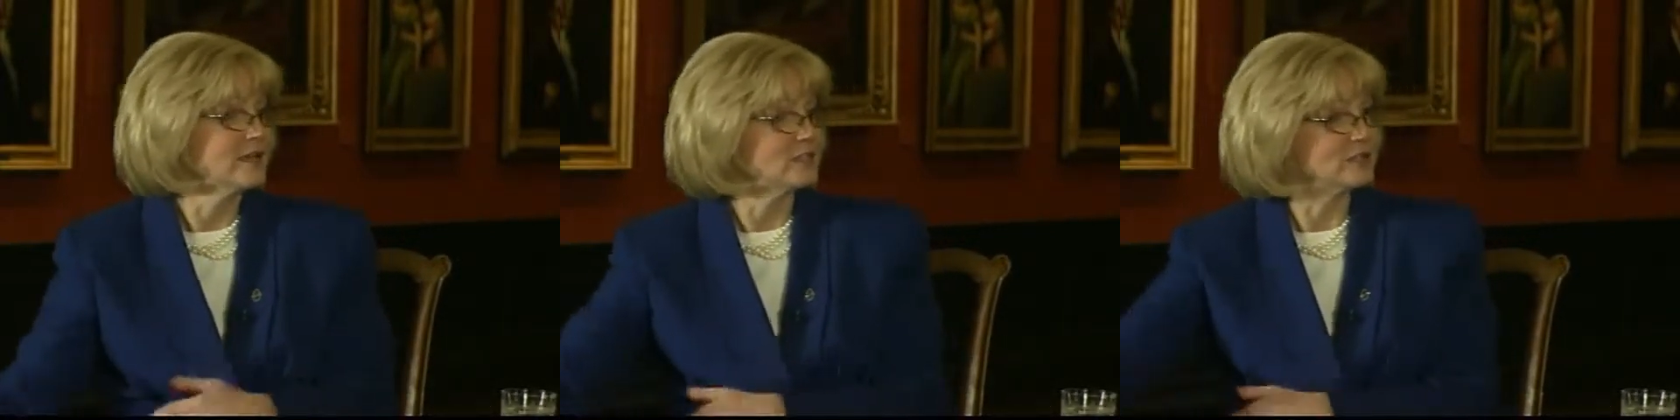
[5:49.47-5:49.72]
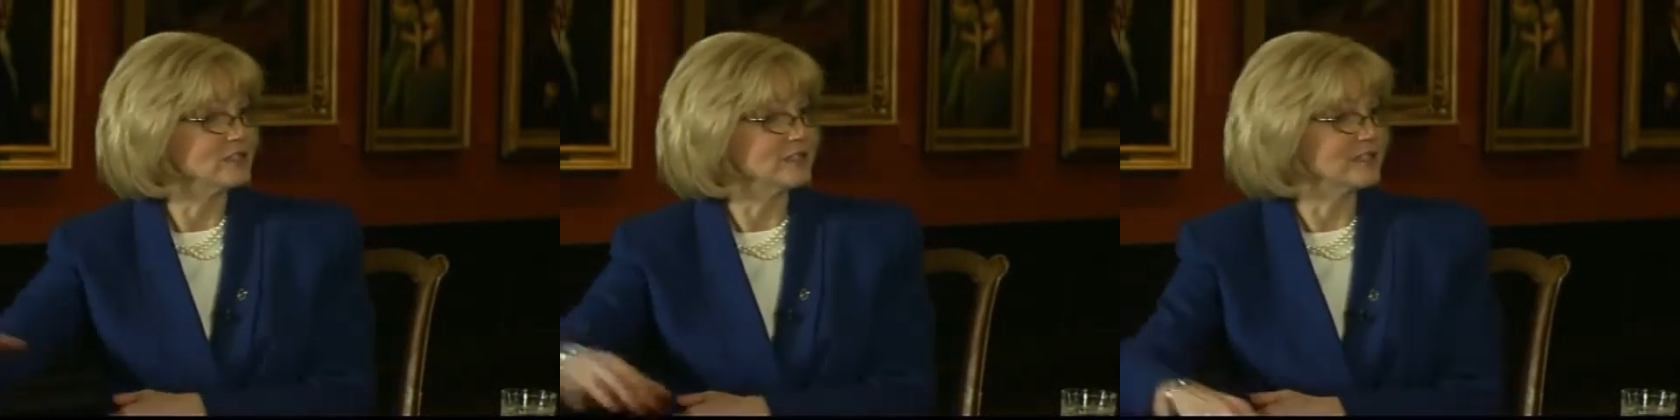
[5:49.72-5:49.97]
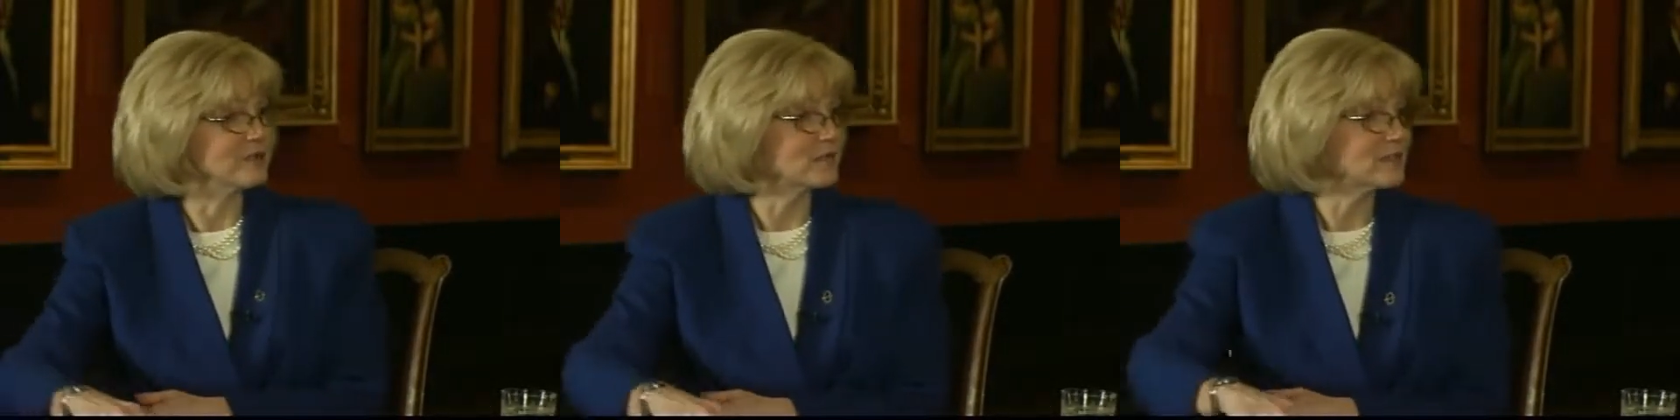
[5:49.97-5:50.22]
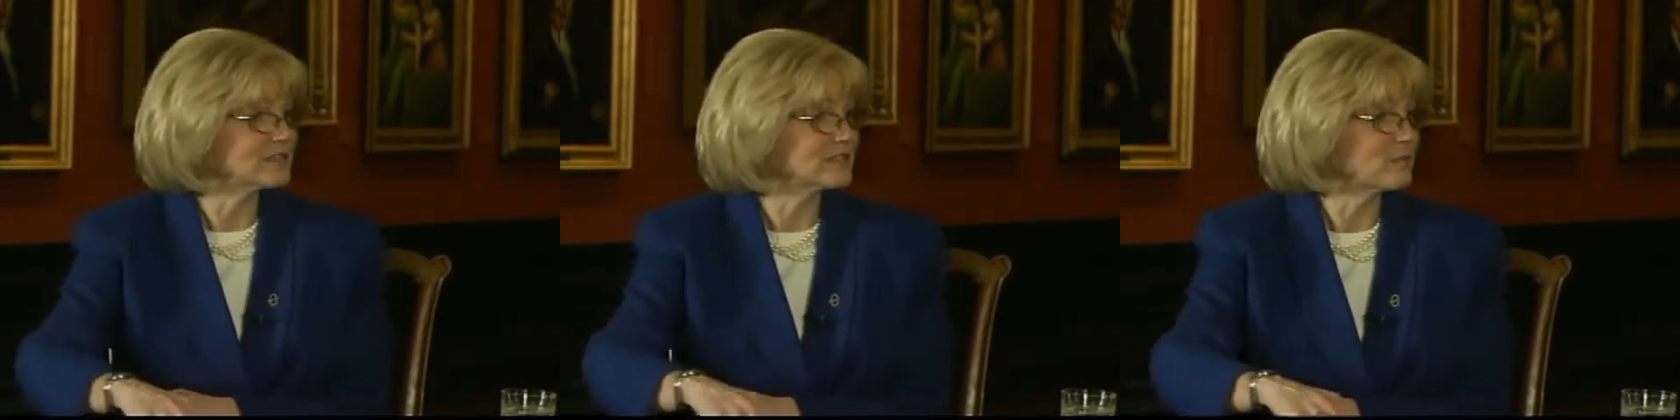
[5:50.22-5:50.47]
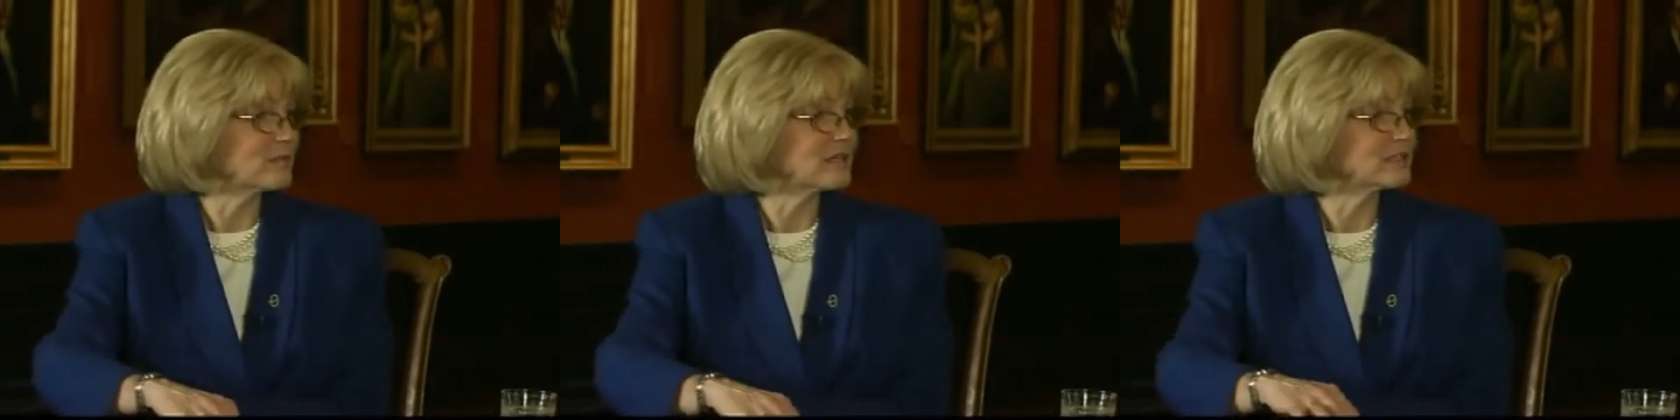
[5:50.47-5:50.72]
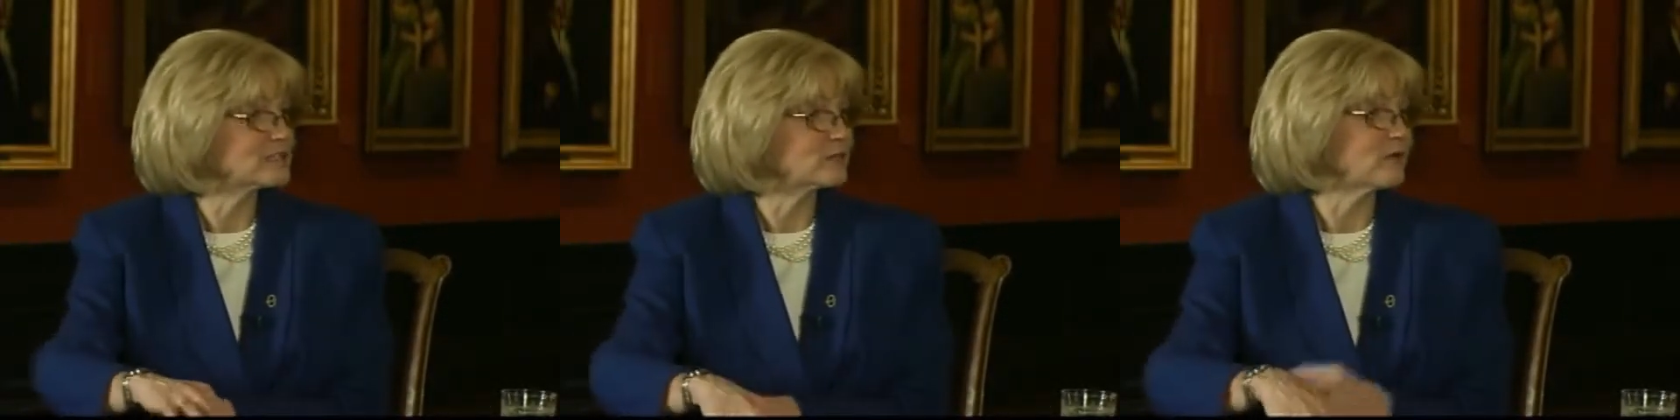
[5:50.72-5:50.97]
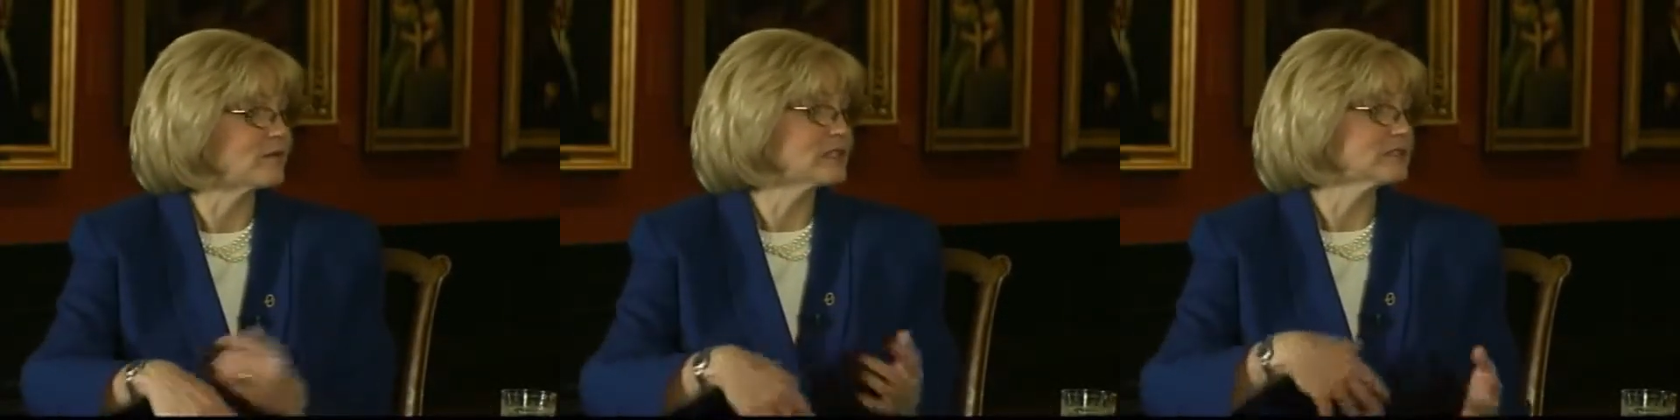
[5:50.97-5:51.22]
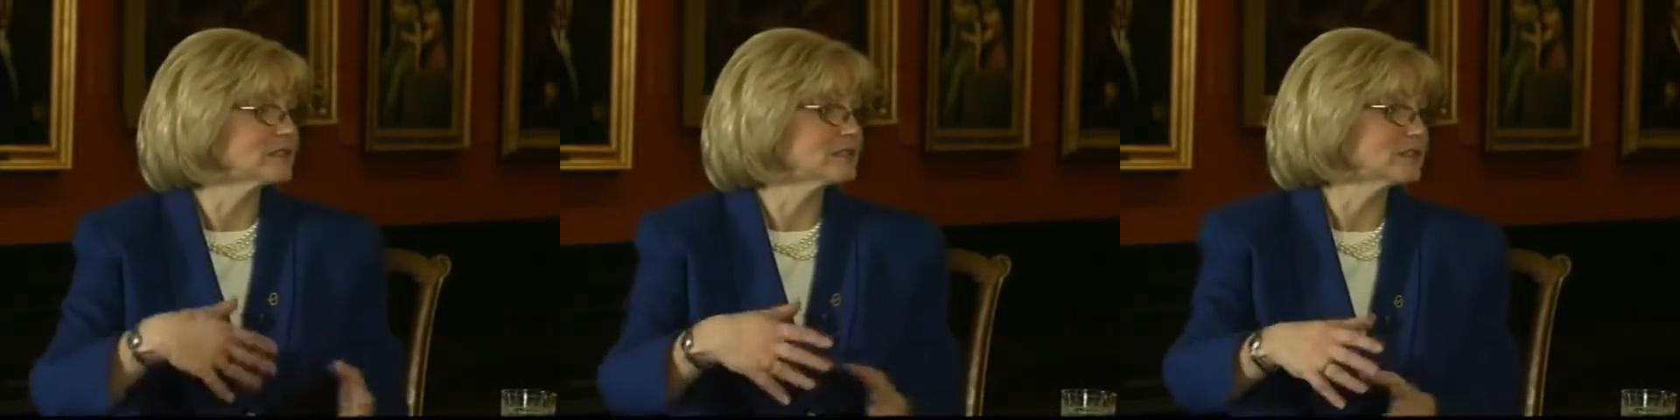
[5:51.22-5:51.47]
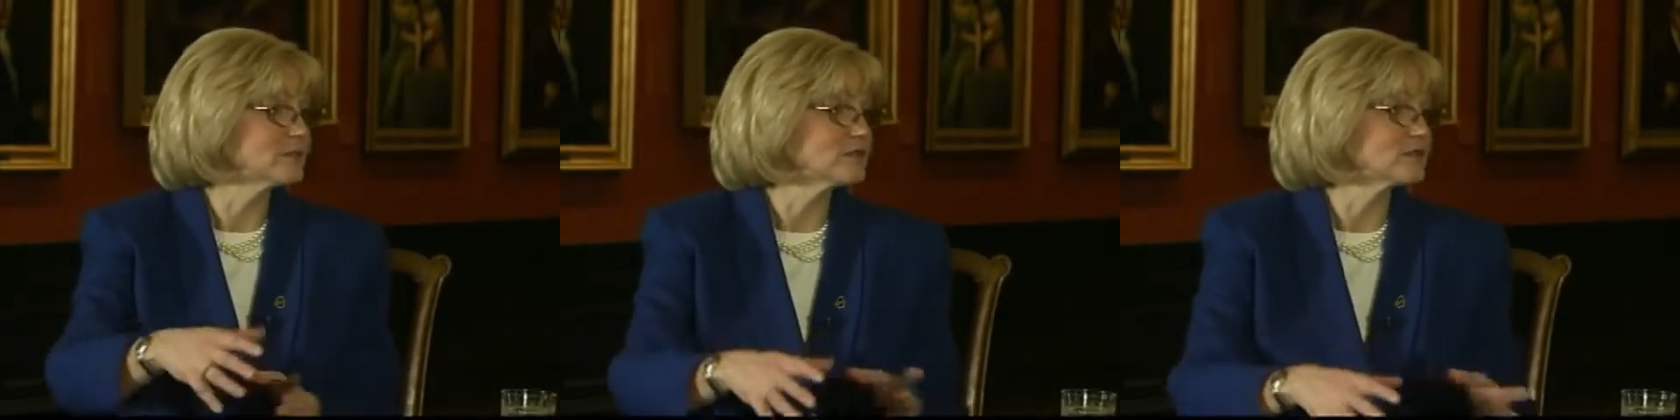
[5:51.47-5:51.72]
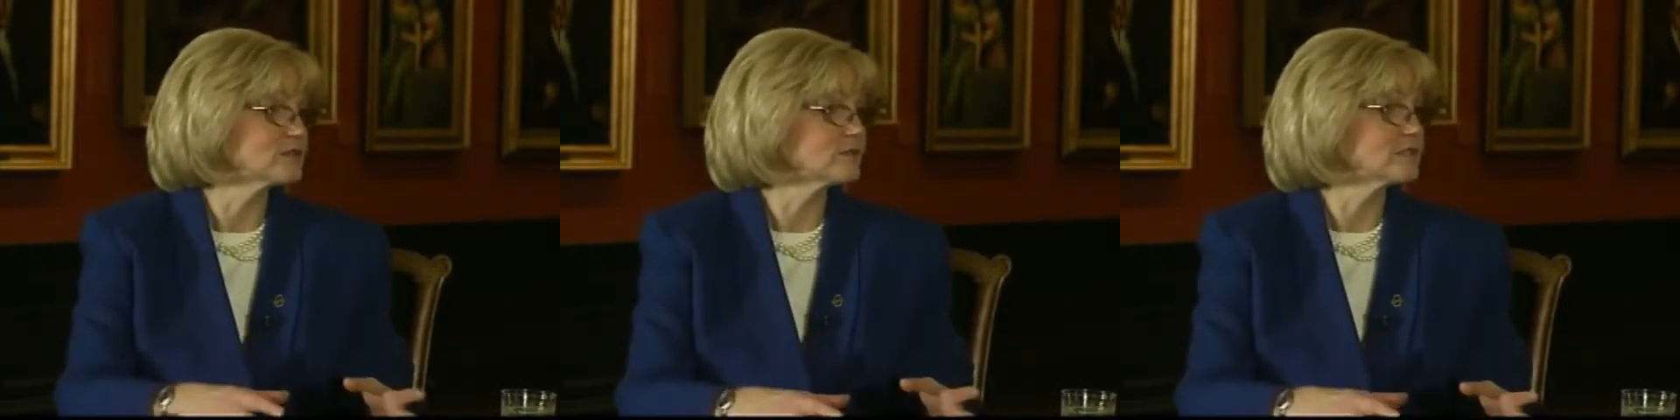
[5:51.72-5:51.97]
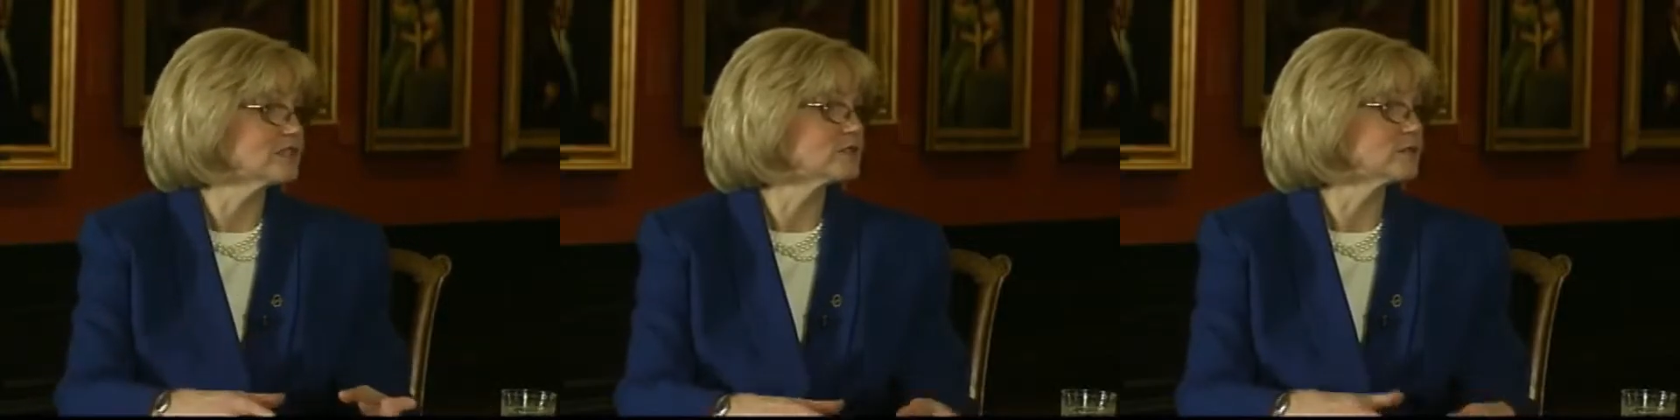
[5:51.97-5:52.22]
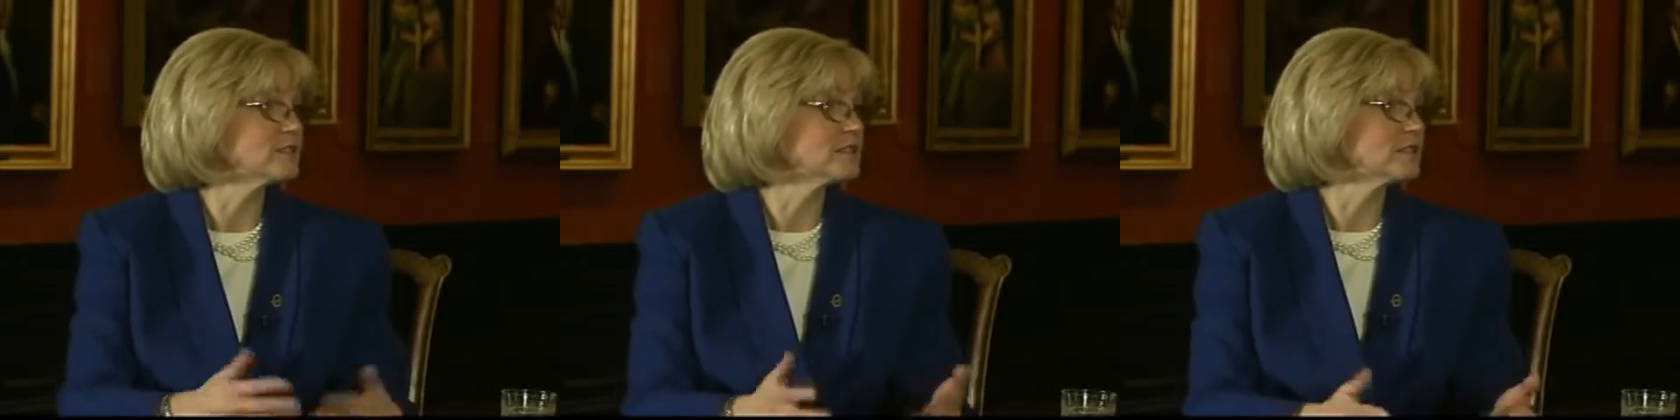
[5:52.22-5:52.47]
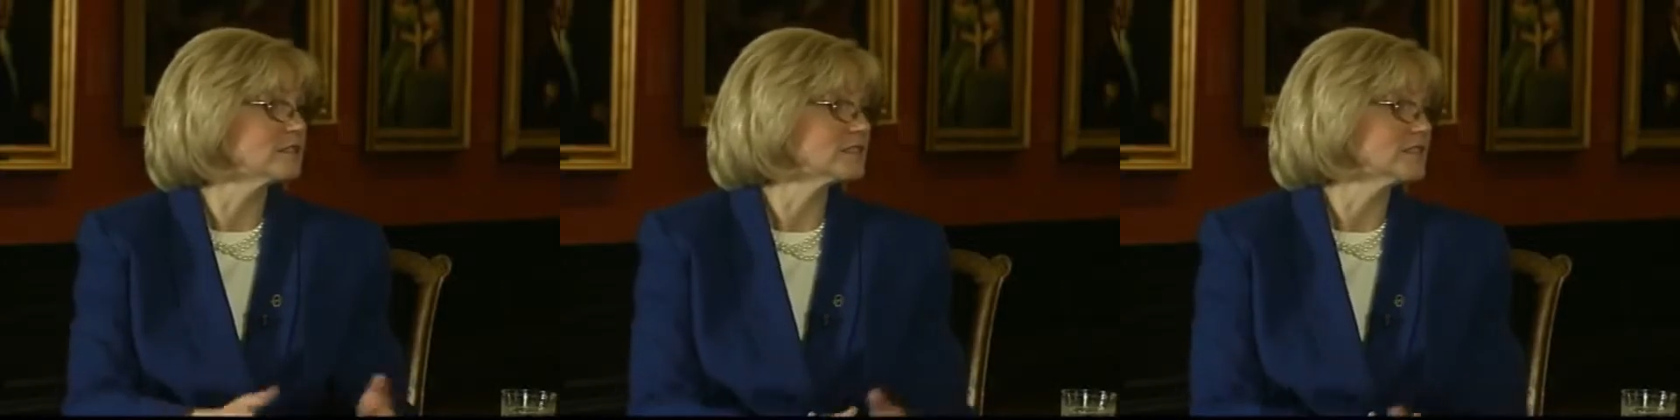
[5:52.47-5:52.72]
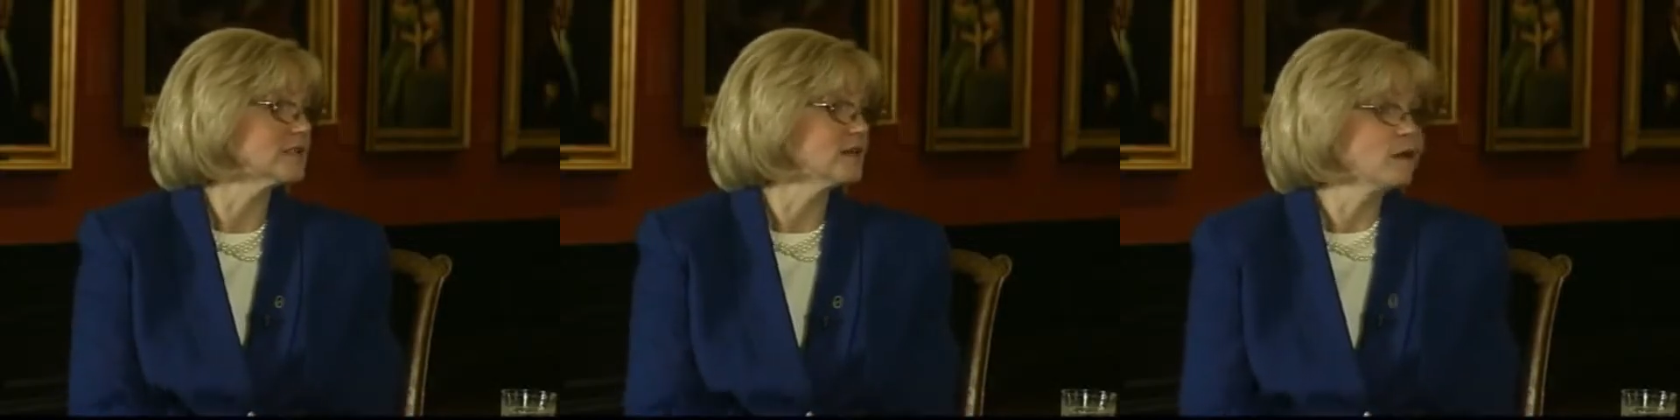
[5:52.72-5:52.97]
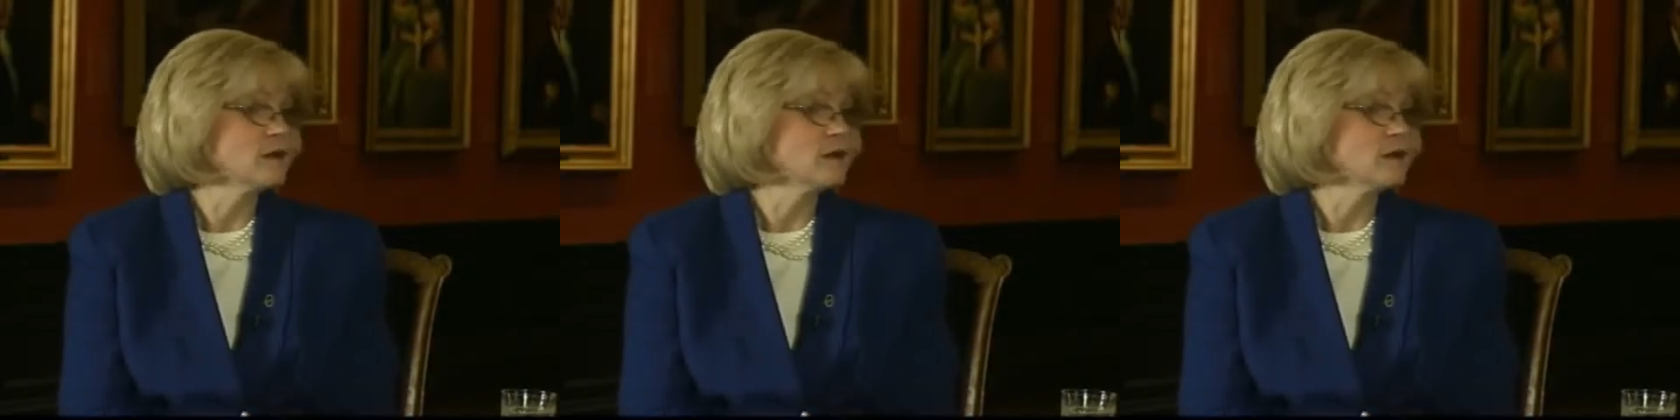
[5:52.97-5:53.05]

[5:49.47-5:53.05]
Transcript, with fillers: you're dealing with something experimental, so it's it's research and